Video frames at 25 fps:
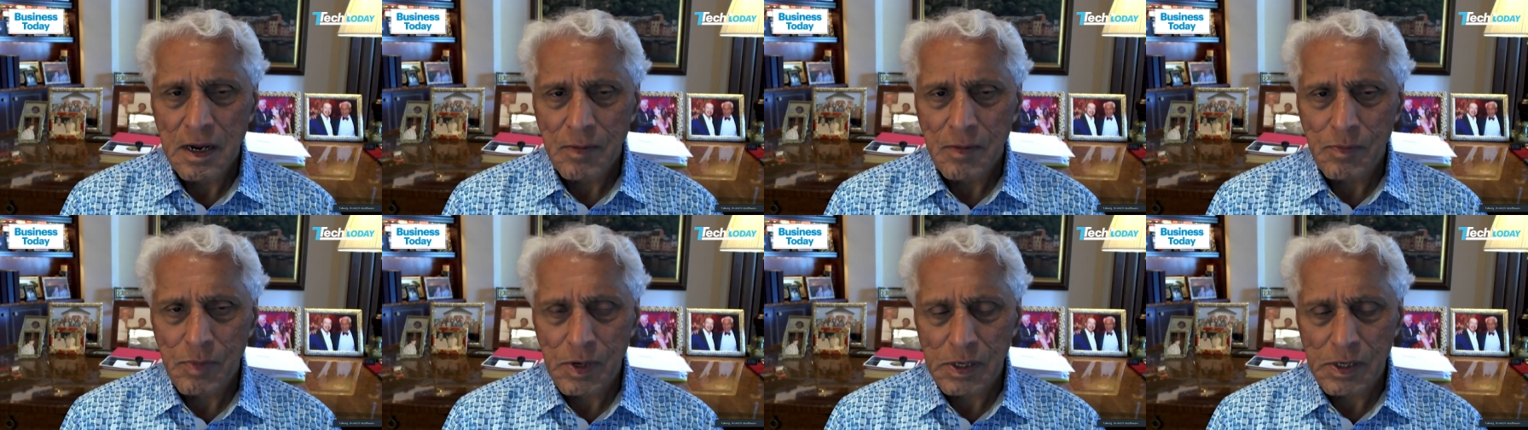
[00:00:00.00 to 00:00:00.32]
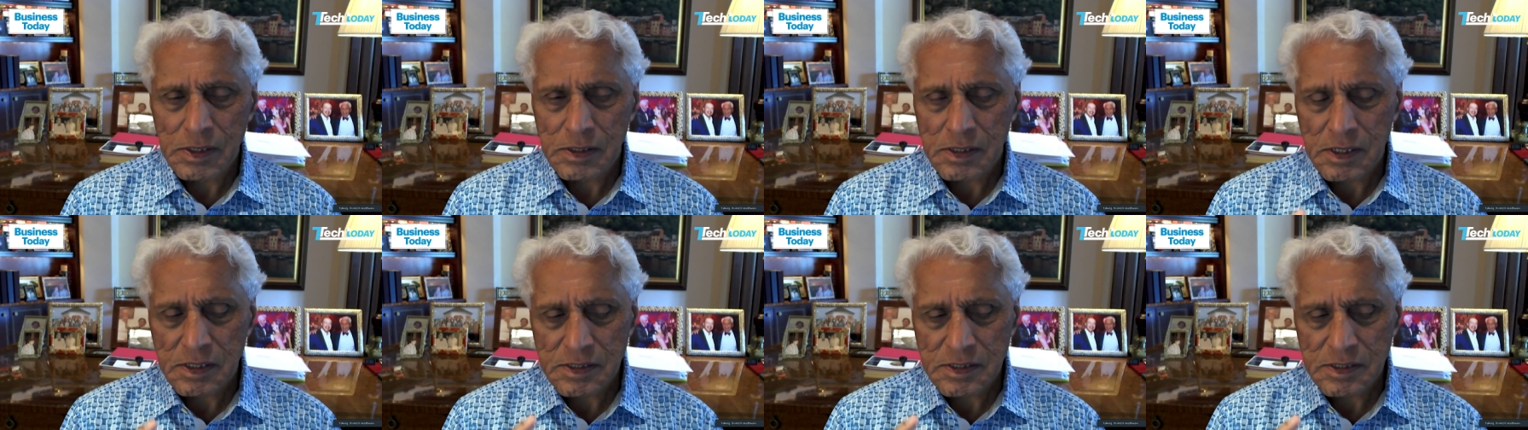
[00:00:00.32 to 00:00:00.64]

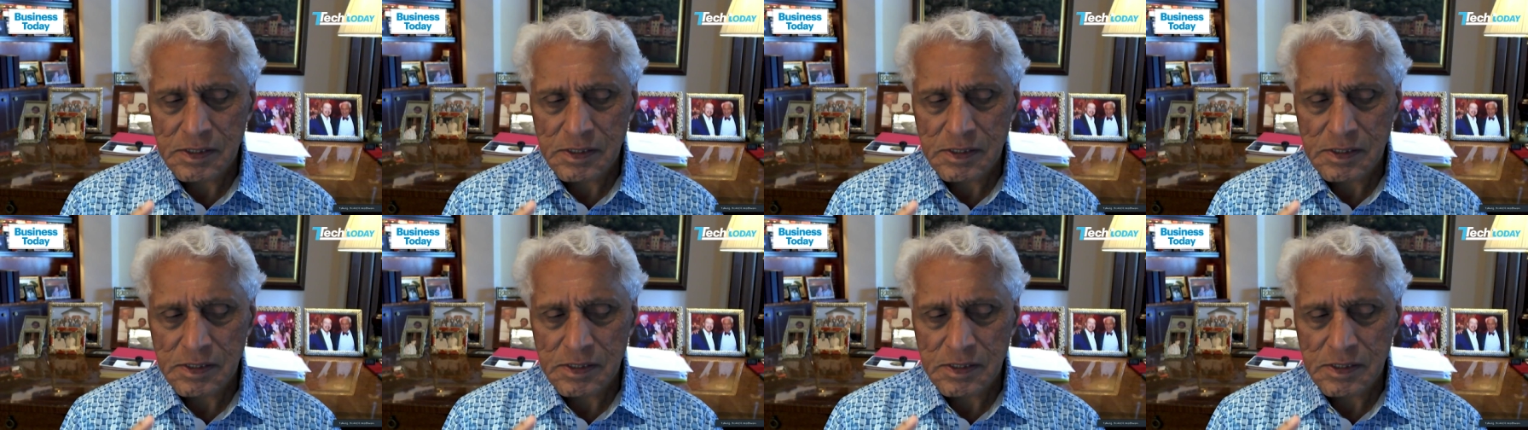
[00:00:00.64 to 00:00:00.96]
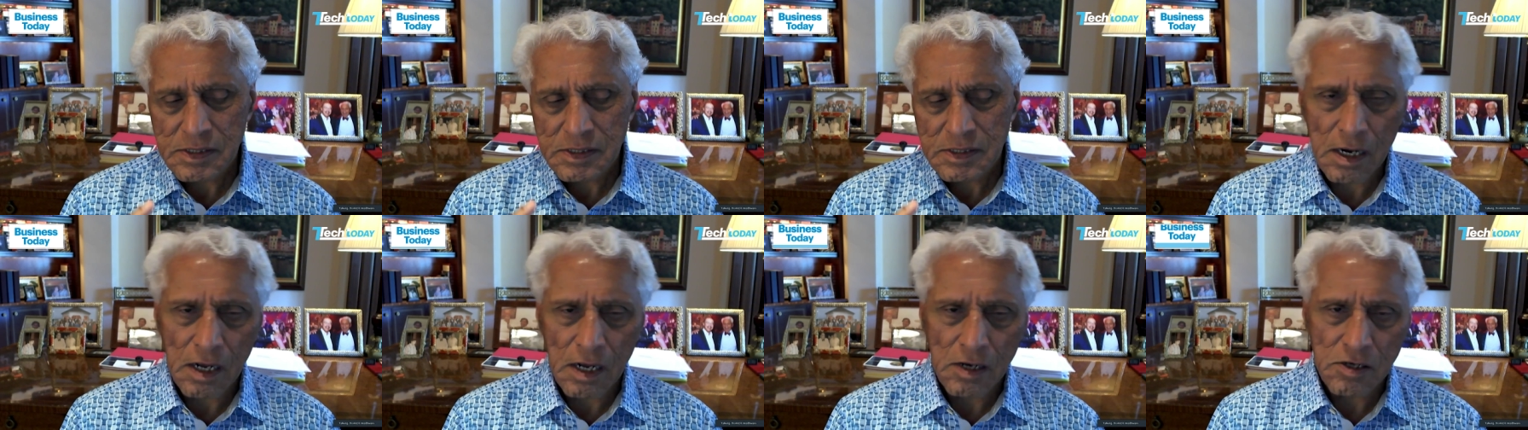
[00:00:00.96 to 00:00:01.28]
but the talent
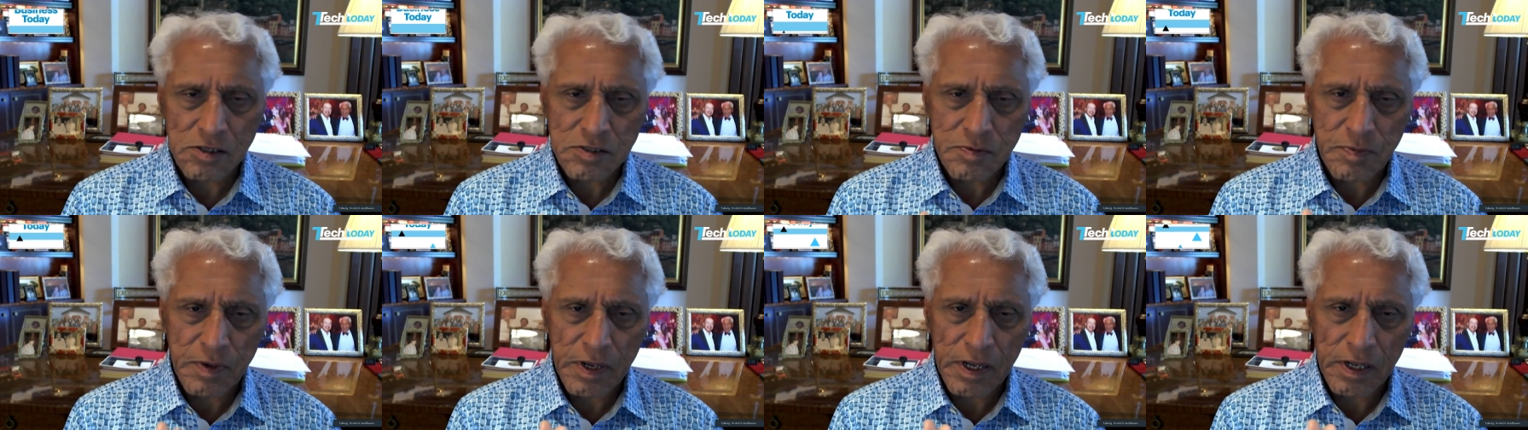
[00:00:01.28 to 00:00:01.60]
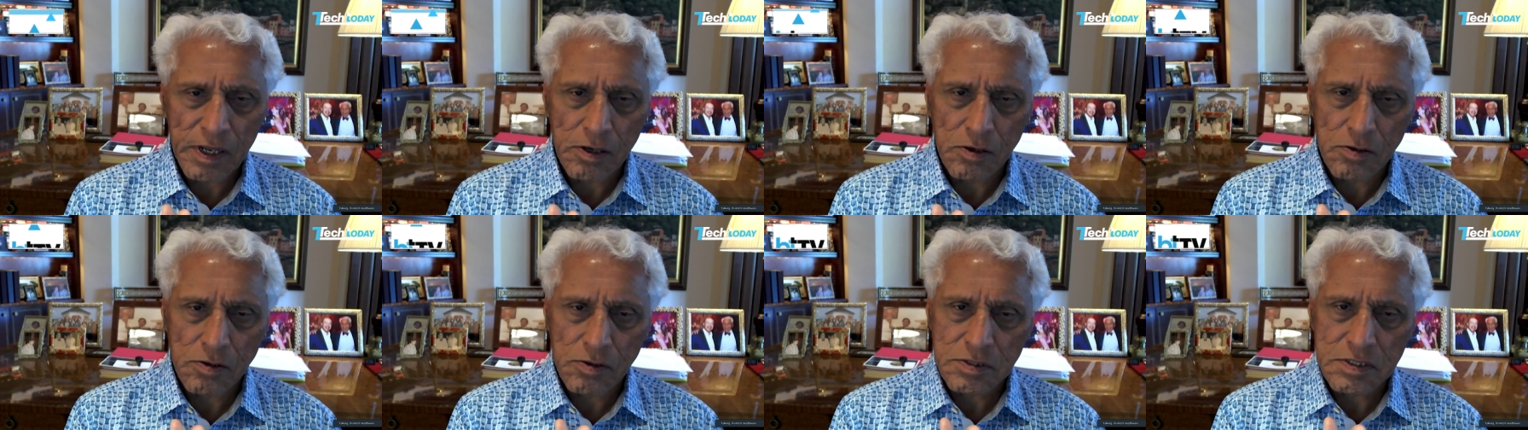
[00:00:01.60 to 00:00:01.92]
right now is being
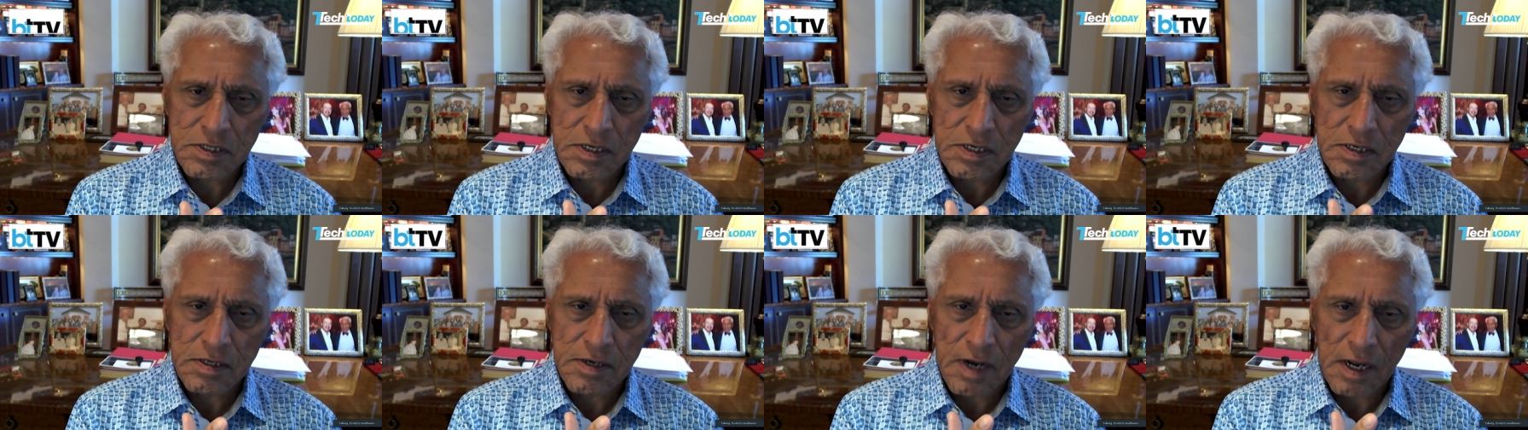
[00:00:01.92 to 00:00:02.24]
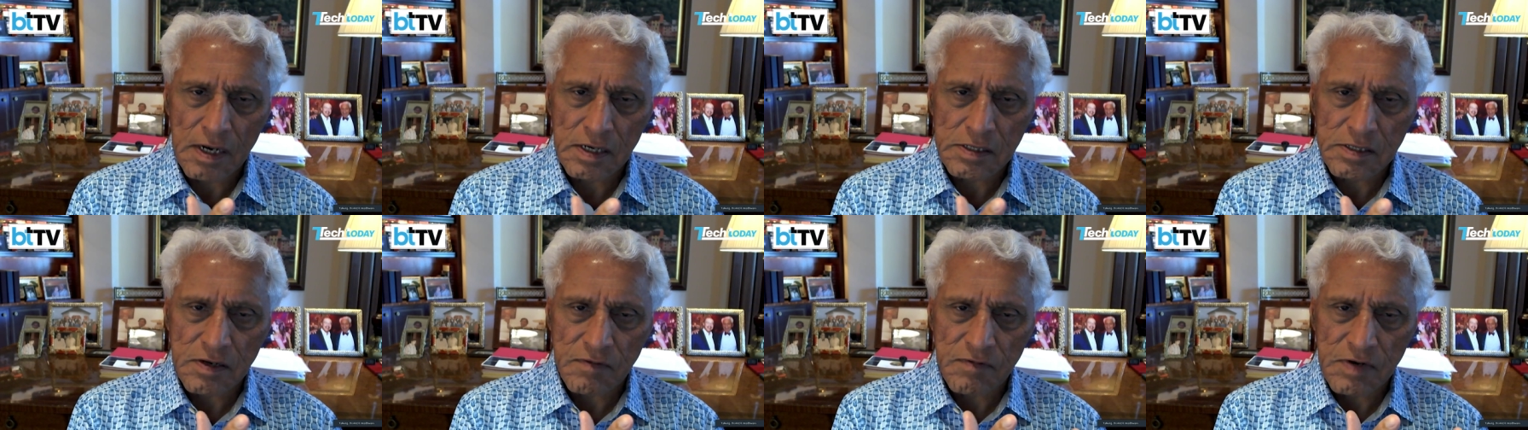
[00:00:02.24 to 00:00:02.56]
used in
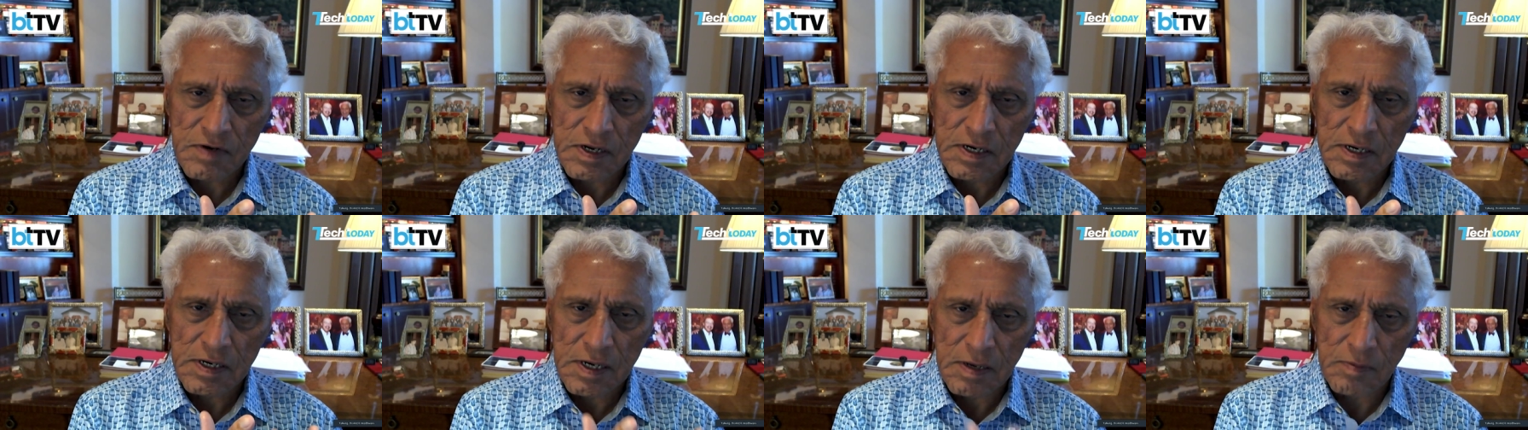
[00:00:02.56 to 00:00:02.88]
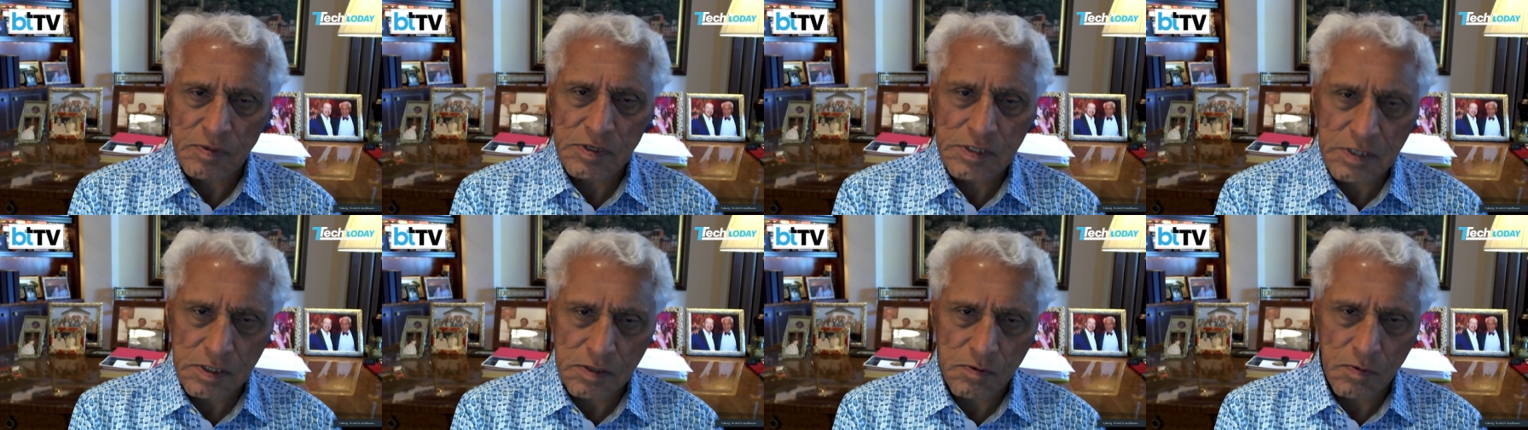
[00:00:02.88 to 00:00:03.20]
relatively
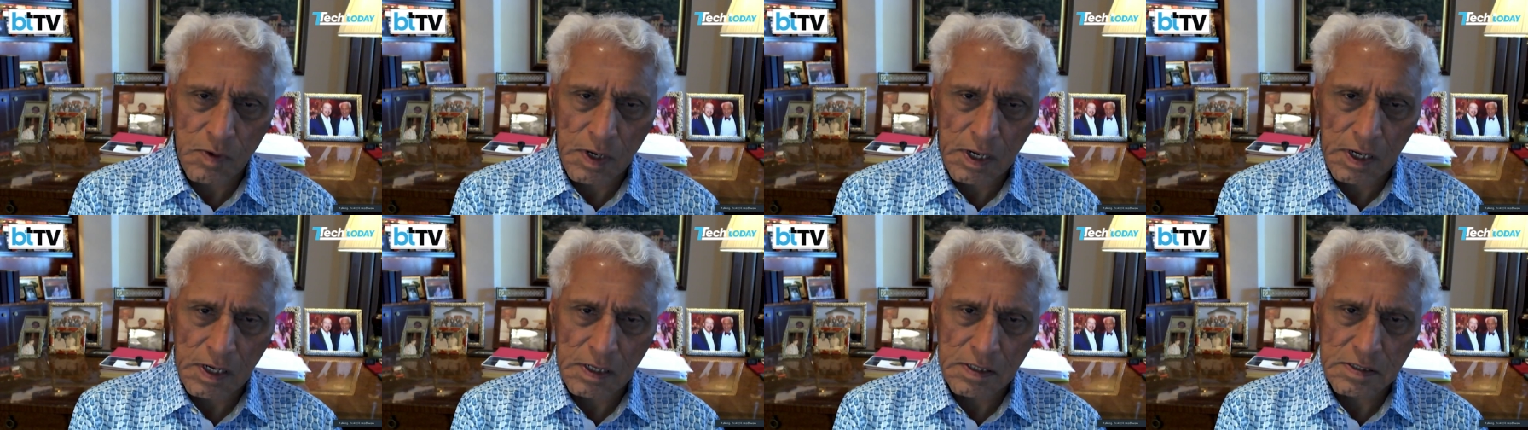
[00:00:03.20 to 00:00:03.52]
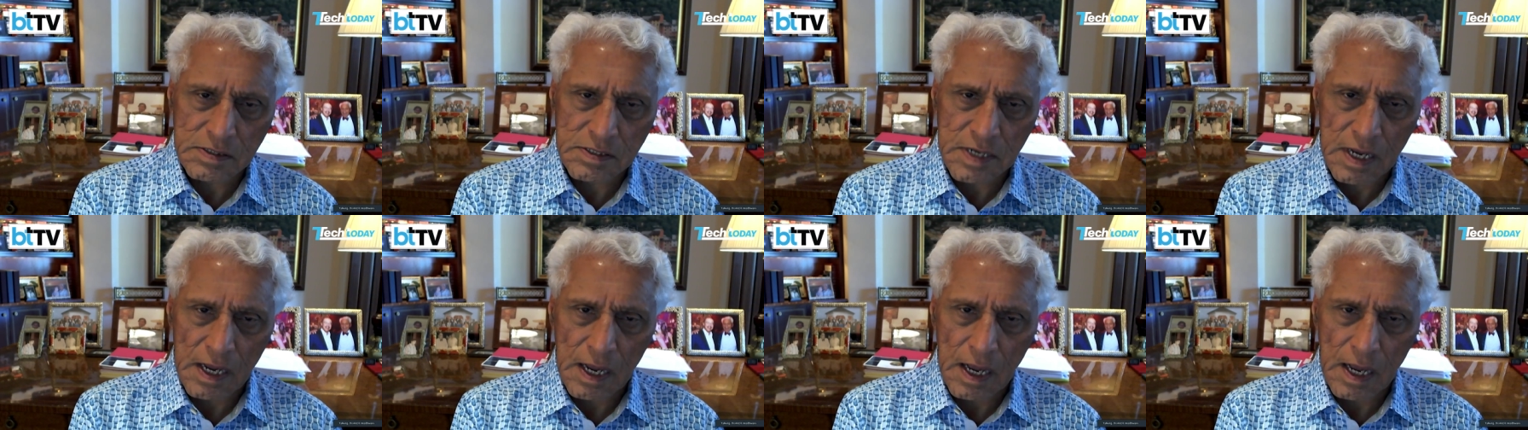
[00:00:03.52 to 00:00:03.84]
limited
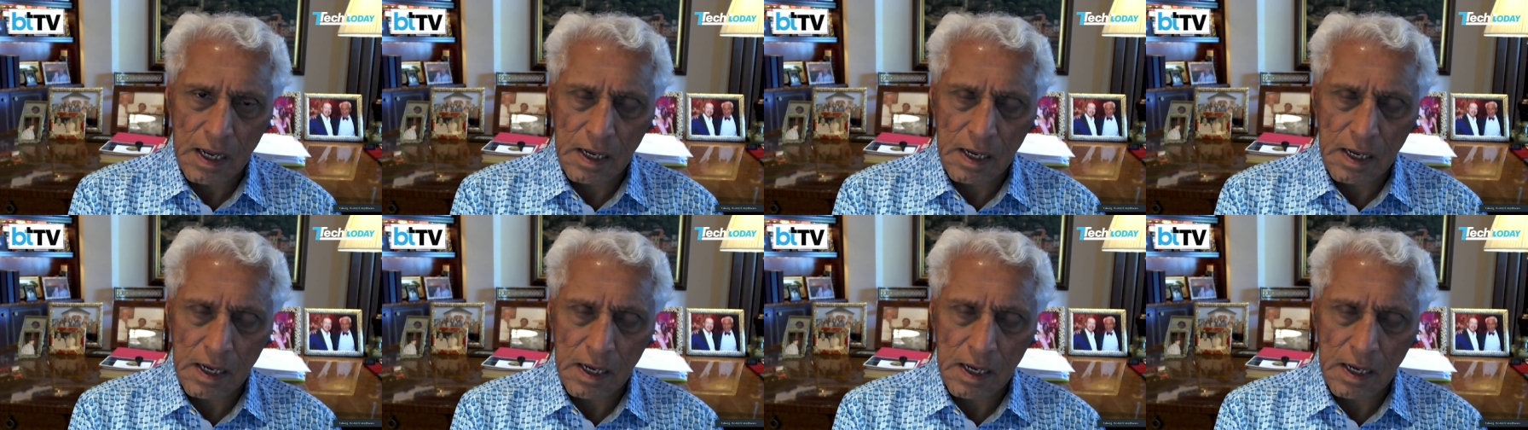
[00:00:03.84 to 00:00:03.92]
ways